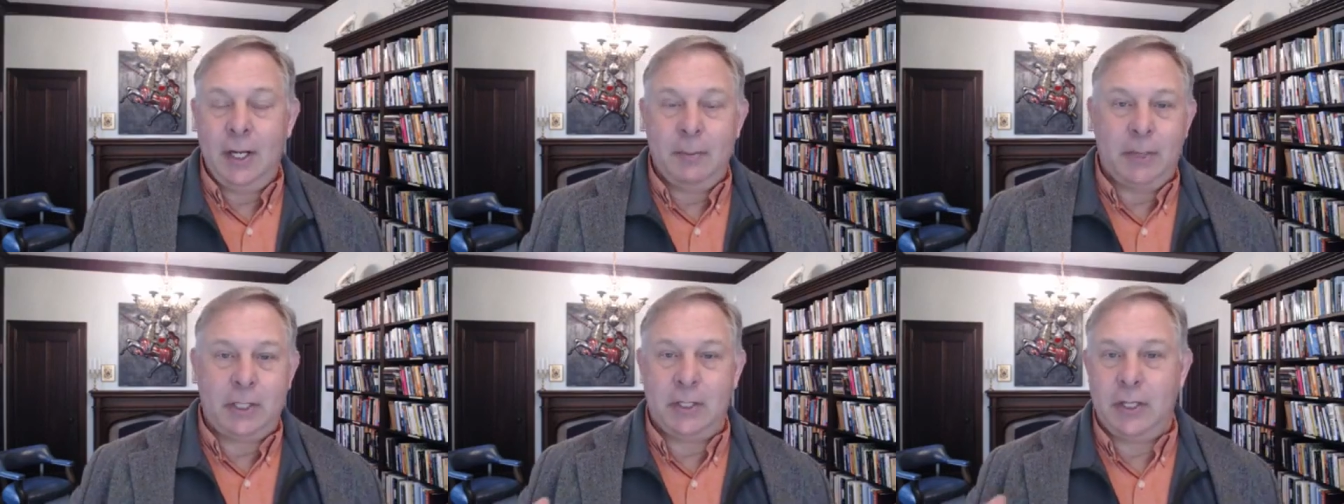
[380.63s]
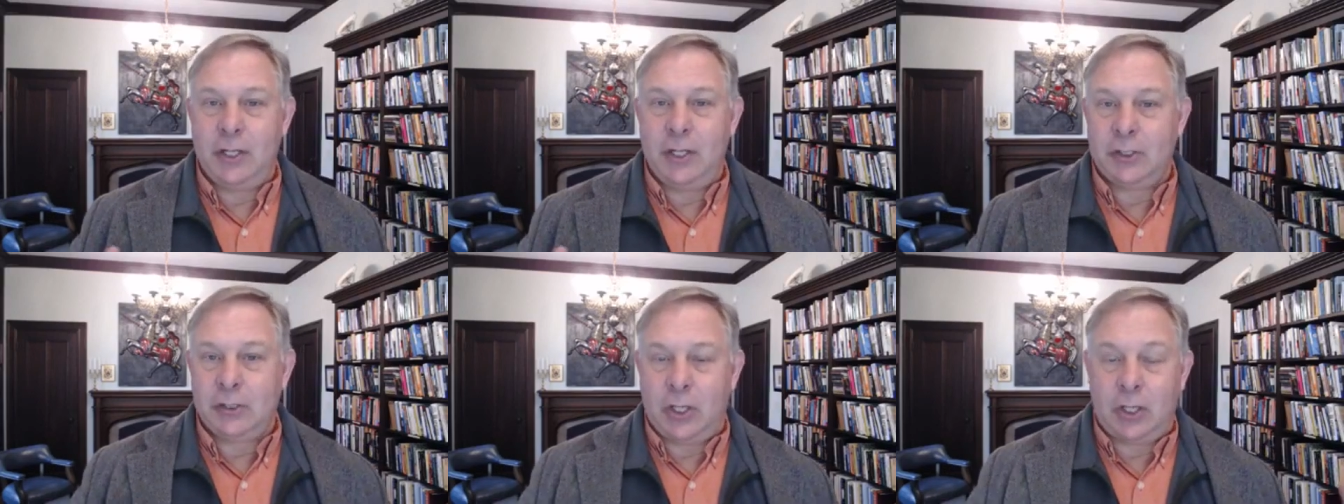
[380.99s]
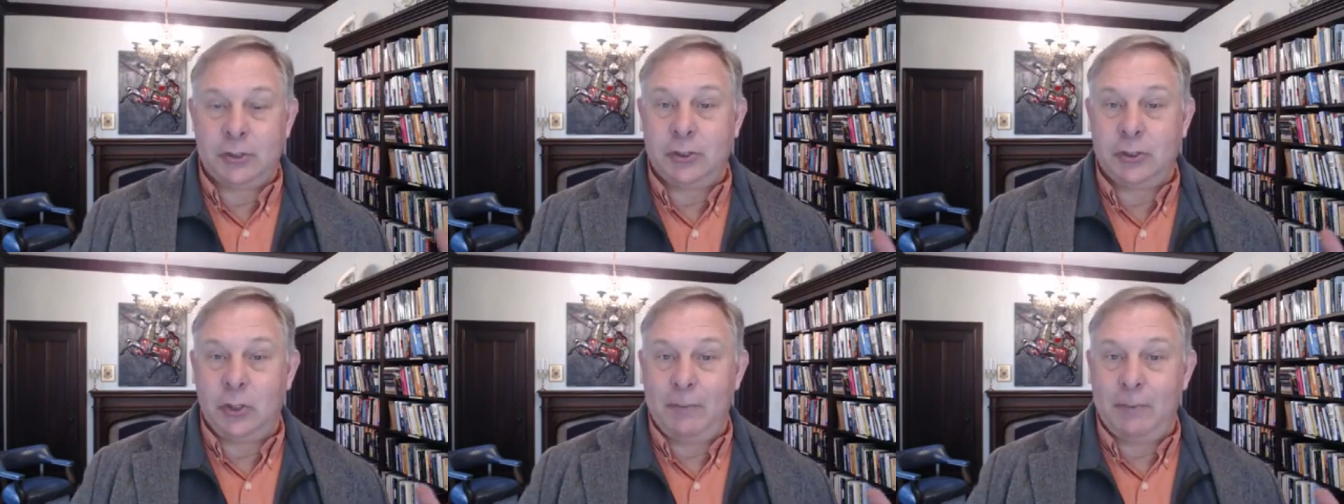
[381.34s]
but there's
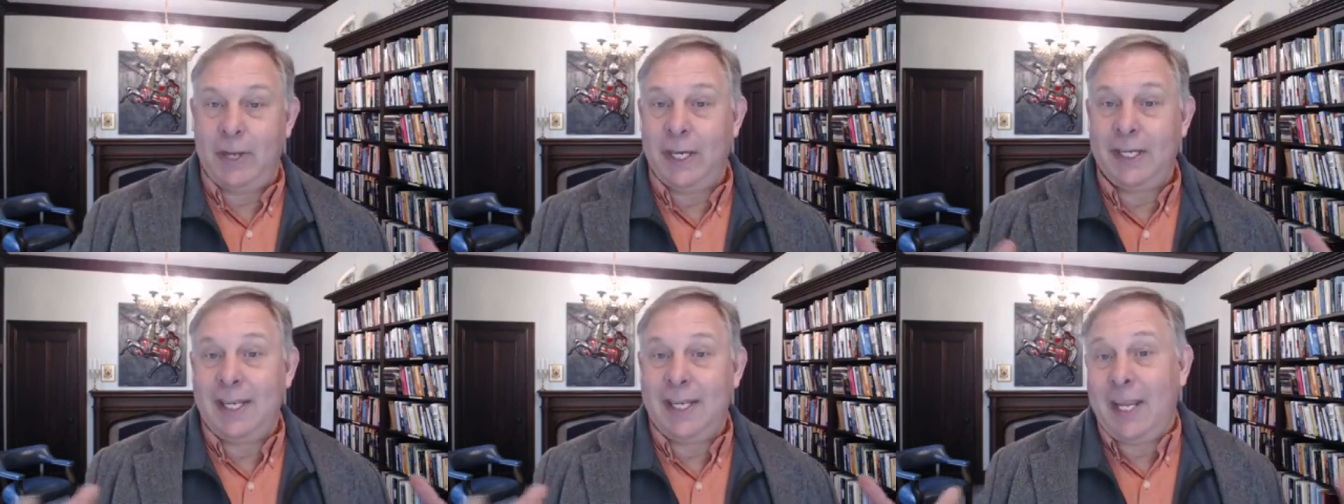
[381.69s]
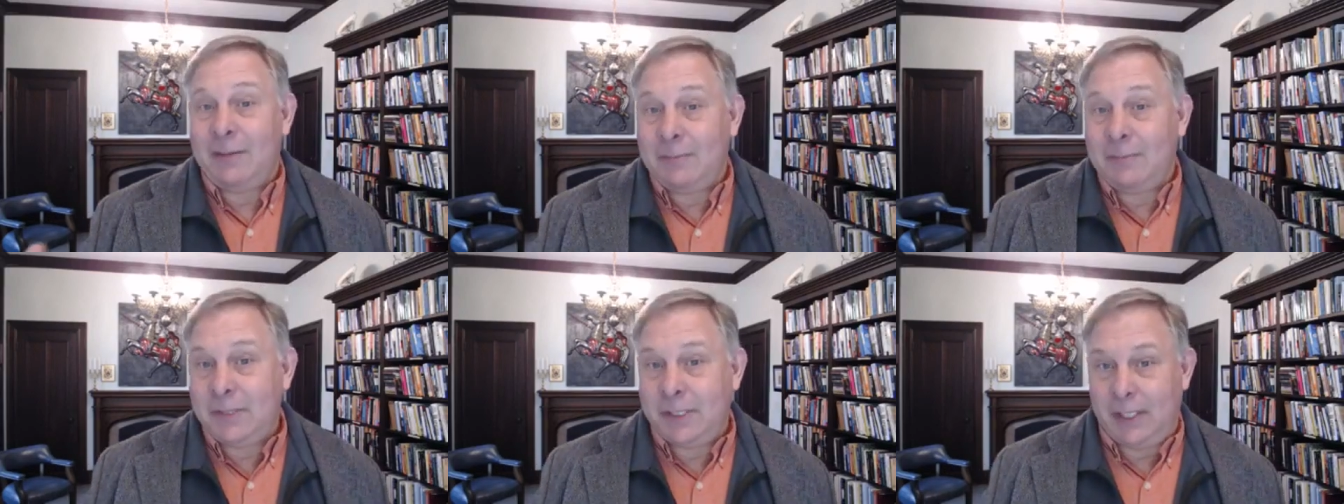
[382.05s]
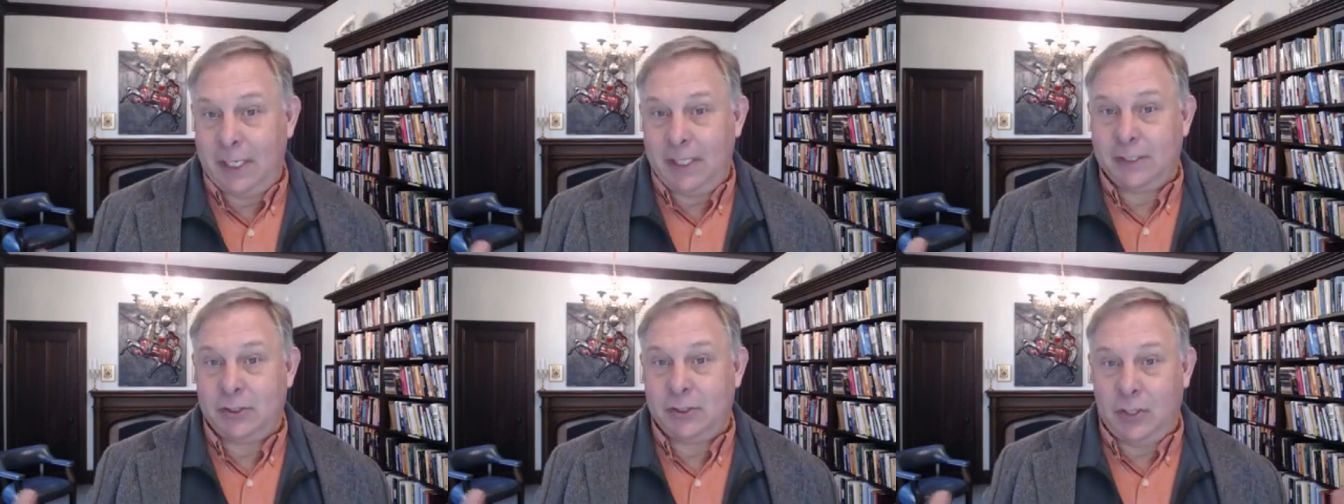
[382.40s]
also many
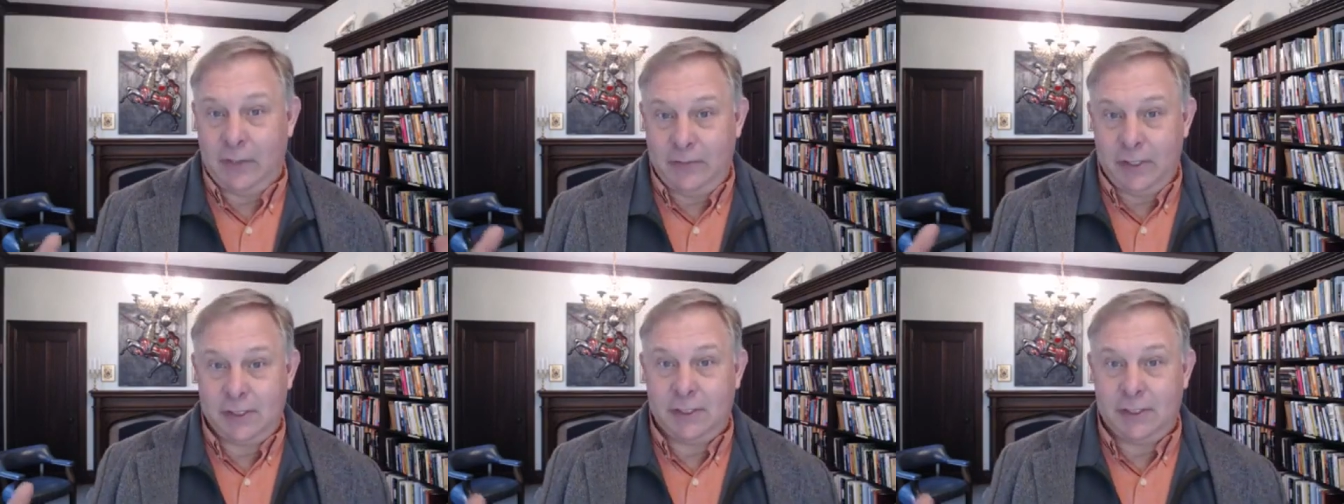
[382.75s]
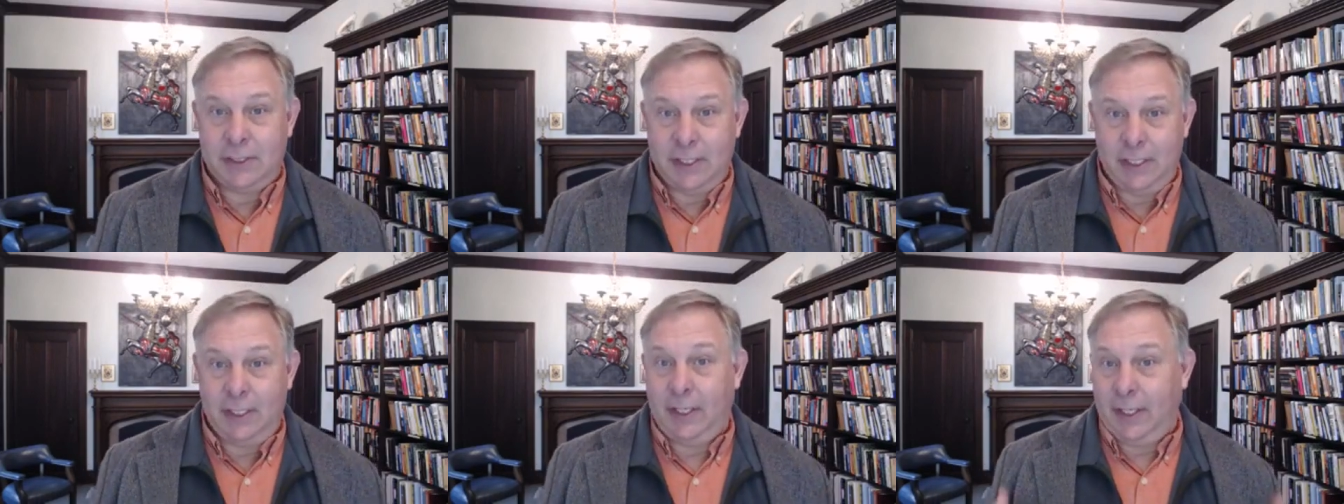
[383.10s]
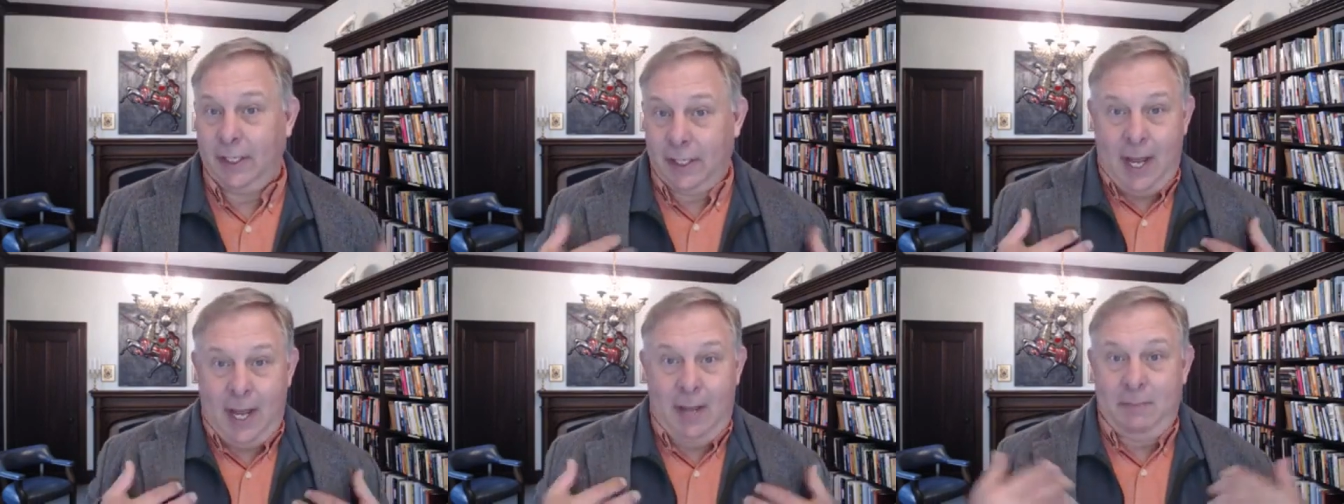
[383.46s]
namesakes. Obviously,
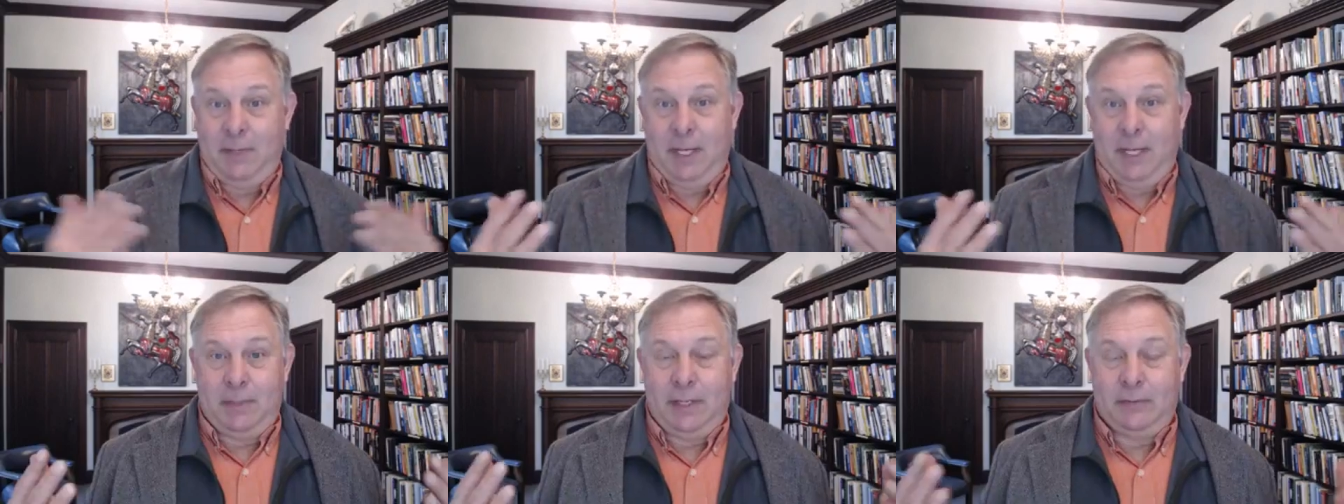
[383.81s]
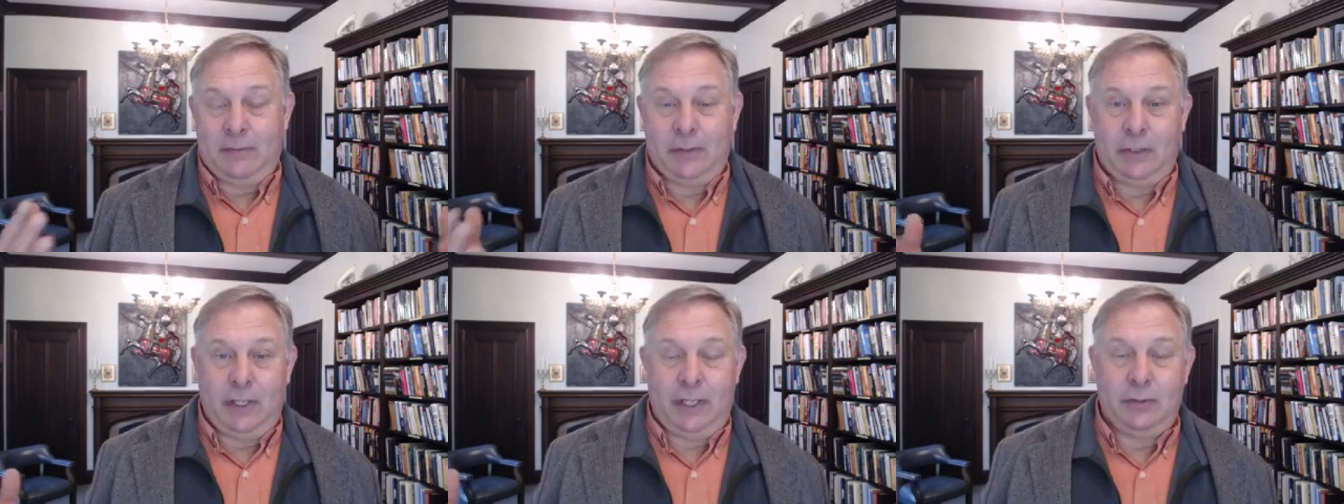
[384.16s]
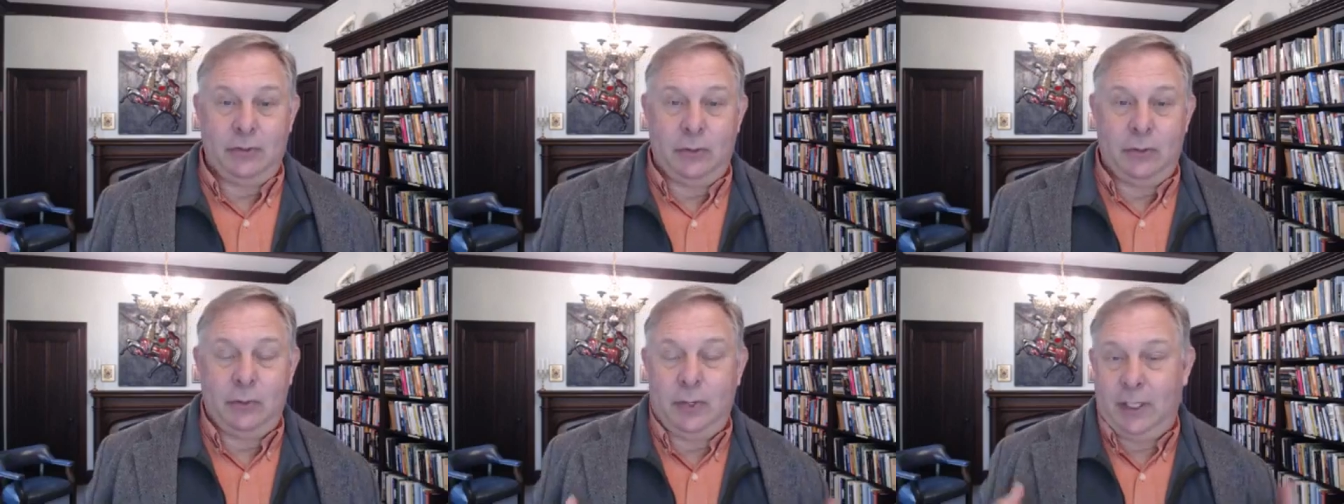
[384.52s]
like I'm named after Andrew.